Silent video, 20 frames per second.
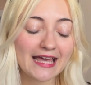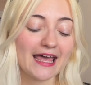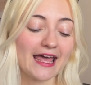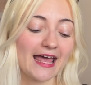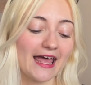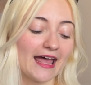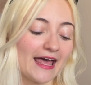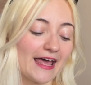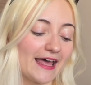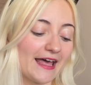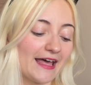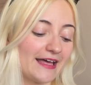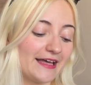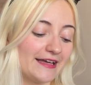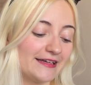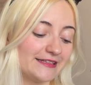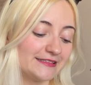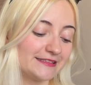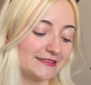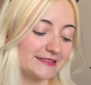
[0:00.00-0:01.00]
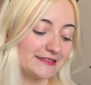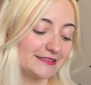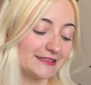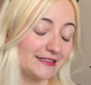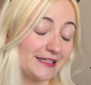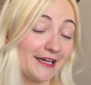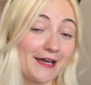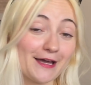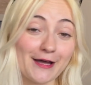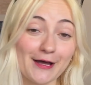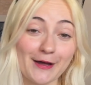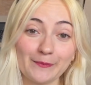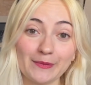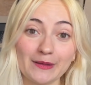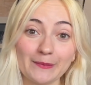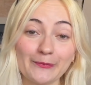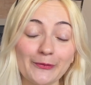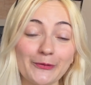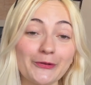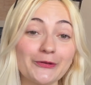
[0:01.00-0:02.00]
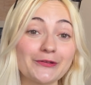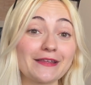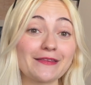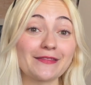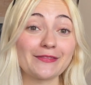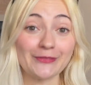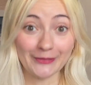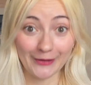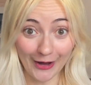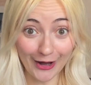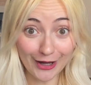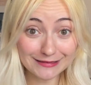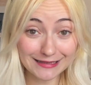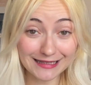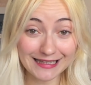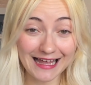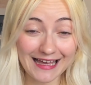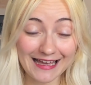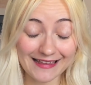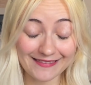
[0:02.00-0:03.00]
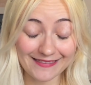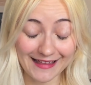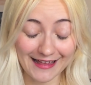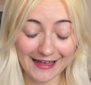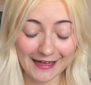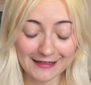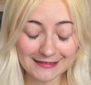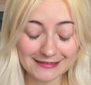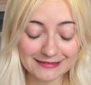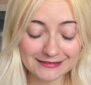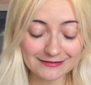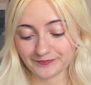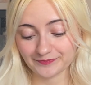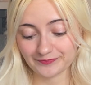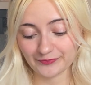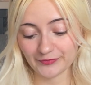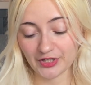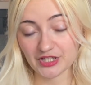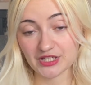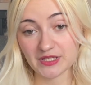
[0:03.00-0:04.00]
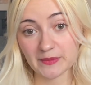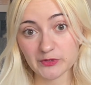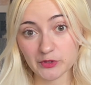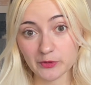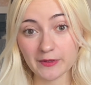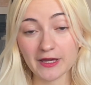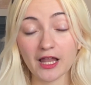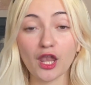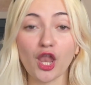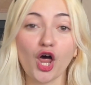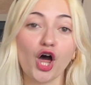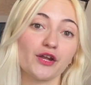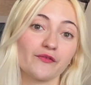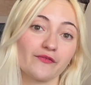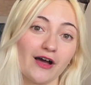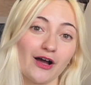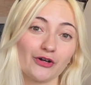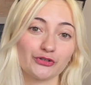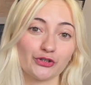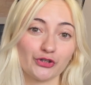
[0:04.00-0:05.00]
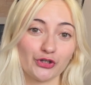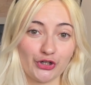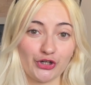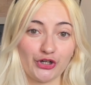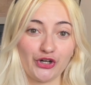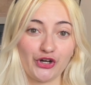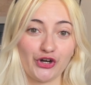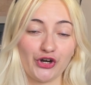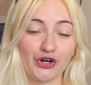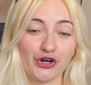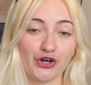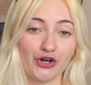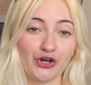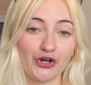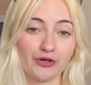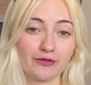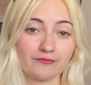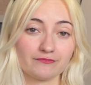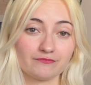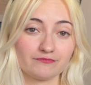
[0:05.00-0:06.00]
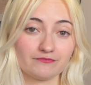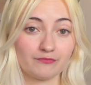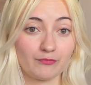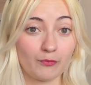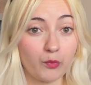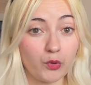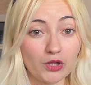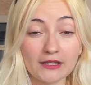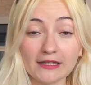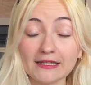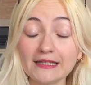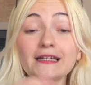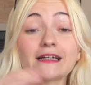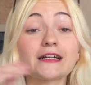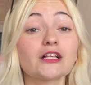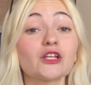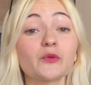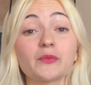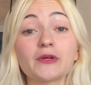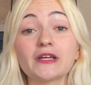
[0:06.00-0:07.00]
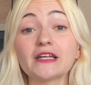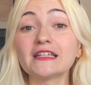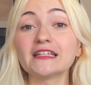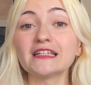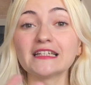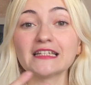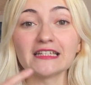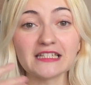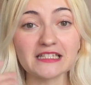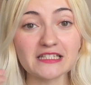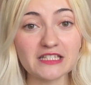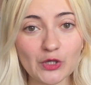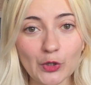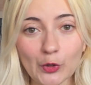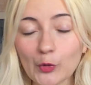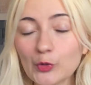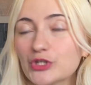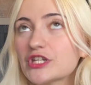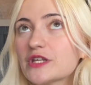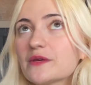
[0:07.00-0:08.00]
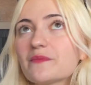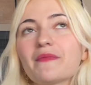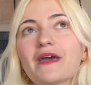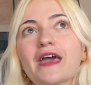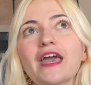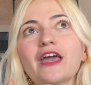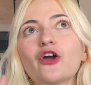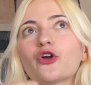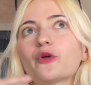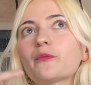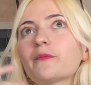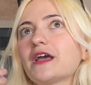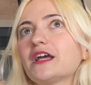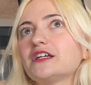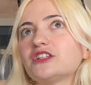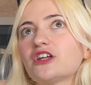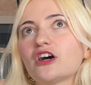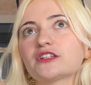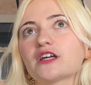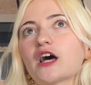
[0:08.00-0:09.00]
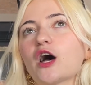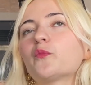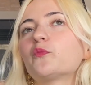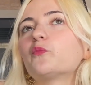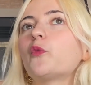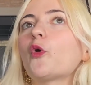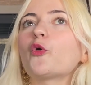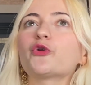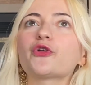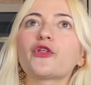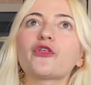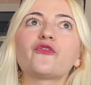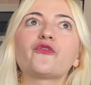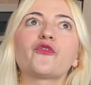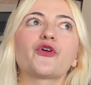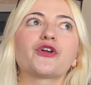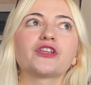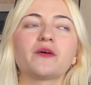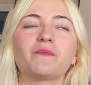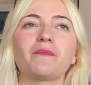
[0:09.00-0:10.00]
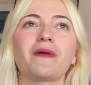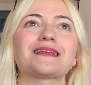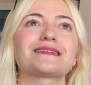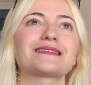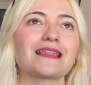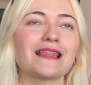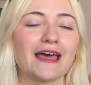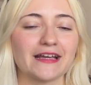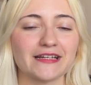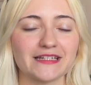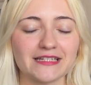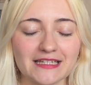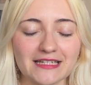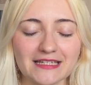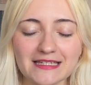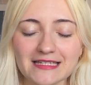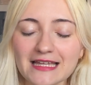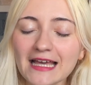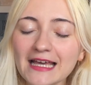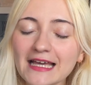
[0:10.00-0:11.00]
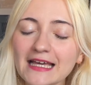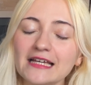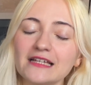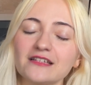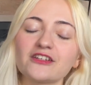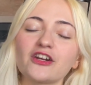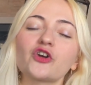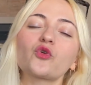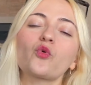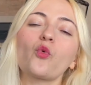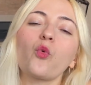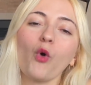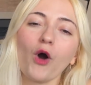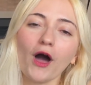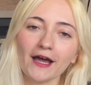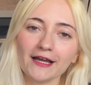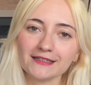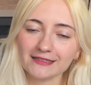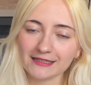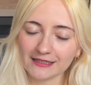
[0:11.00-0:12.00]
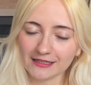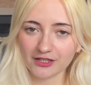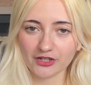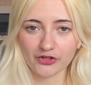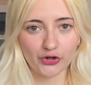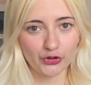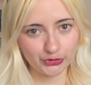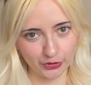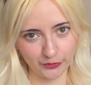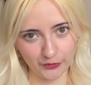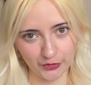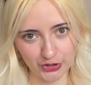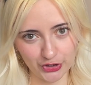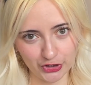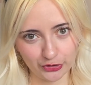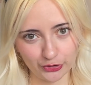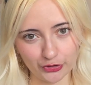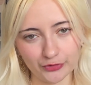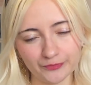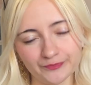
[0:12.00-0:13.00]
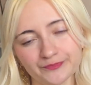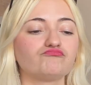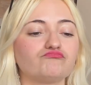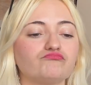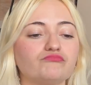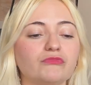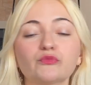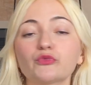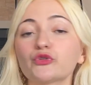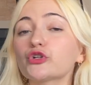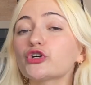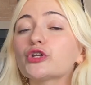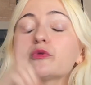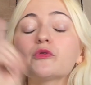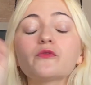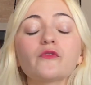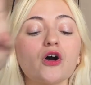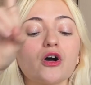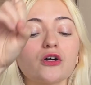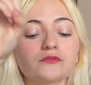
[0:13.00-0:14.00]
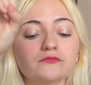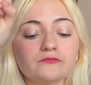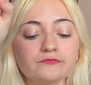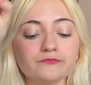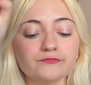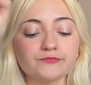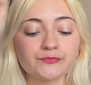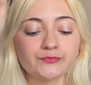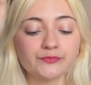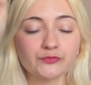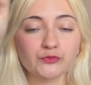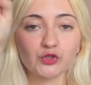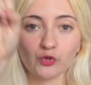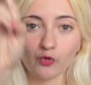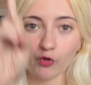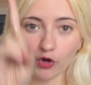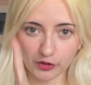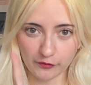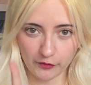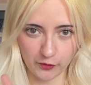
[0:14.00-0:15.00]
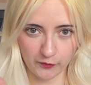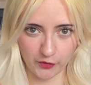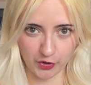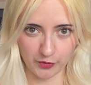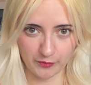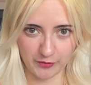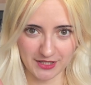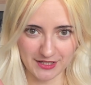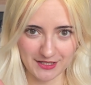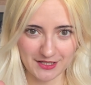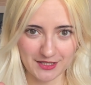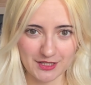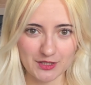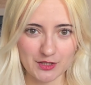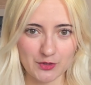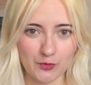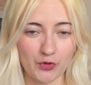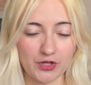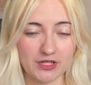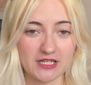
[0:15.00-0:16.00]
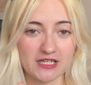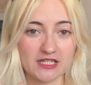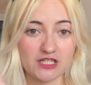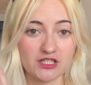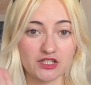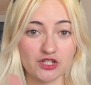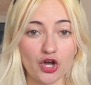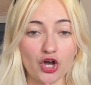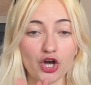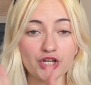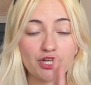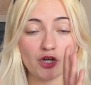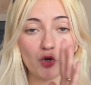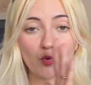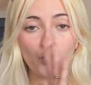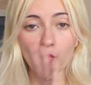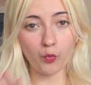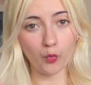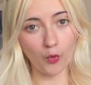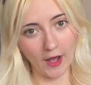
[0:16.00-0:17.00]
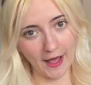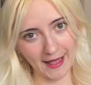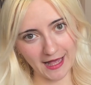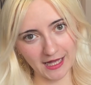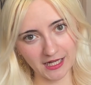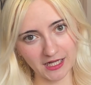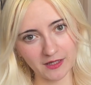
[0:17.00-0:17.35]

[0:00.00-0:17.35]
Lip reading: And yeah, people did not like that. There seems to be a lot about her political opinions, who she may or may not have voted for in the past elections, that are quite controversial. But we're gonna move on to Oliver Vermans, which is not a wag,